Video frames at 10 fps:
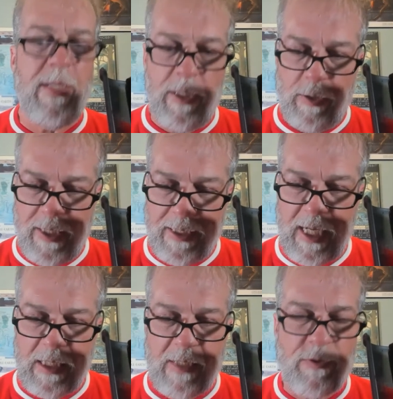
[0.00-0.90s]

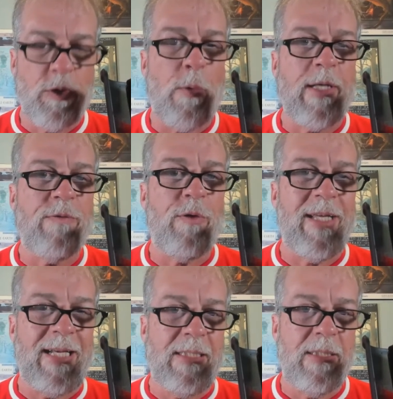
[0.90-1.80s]
detective stories for
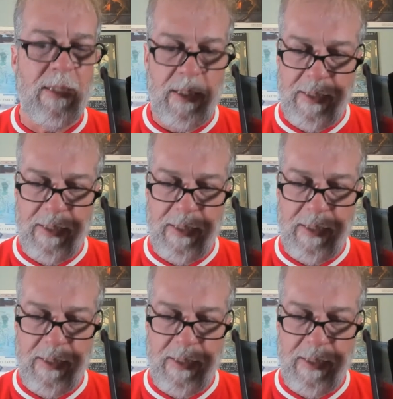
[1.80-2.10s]
kids.